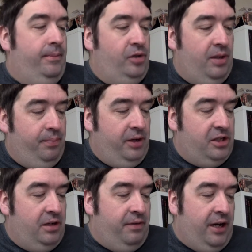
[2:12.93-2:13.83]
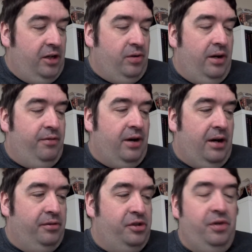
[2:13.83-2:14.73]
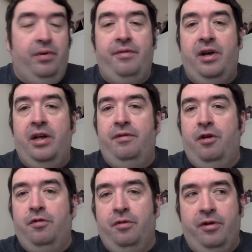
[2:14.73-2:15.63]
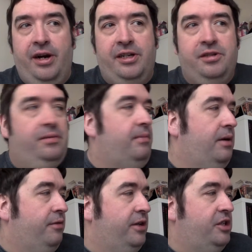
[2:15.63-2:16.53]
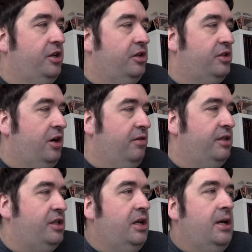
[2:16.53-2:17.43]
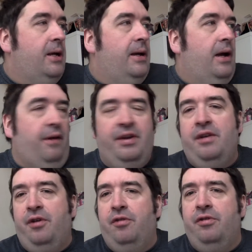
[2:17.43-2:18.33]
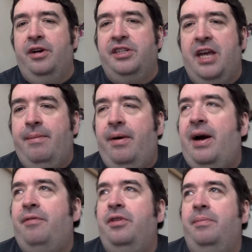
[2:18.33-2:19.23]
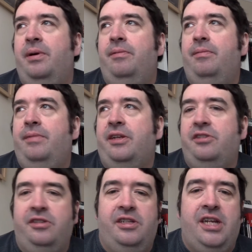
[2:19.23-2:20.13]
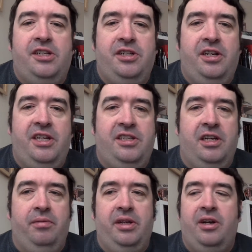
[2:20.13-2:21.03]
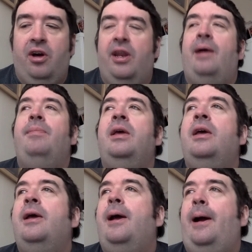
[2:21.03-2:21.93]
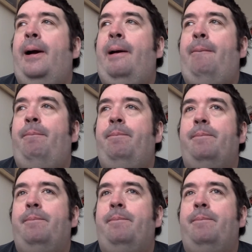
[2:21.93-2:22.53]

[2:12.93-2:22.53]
Jim Pritchard, The Final 24 Hours, The River, and A Fall from Grace, my three short stories. I think A Fall from Grace came out after, but that's just attention to detail. We'll ignore that.